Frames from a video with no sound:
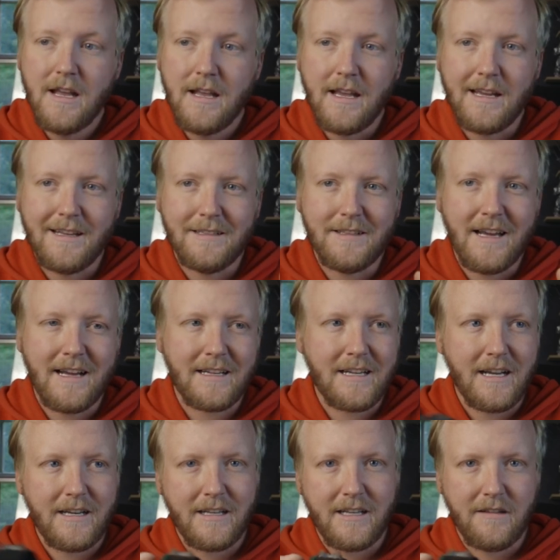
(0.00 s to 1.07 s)
and that
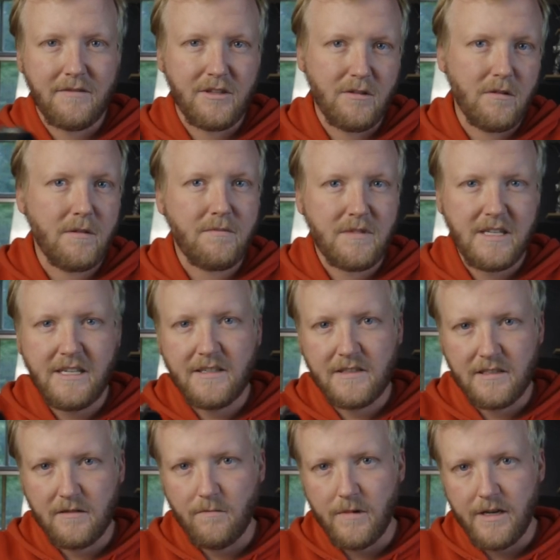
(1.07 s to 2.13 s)
kind of gives you a
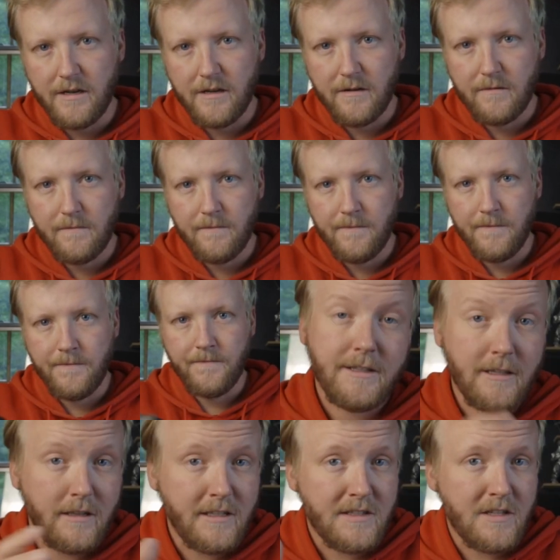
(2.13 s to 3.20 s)
decent window.
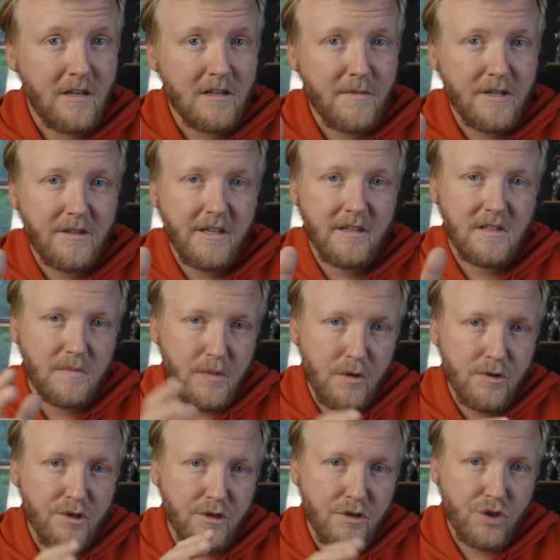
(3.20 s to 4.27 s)
Now let's talk about the exposure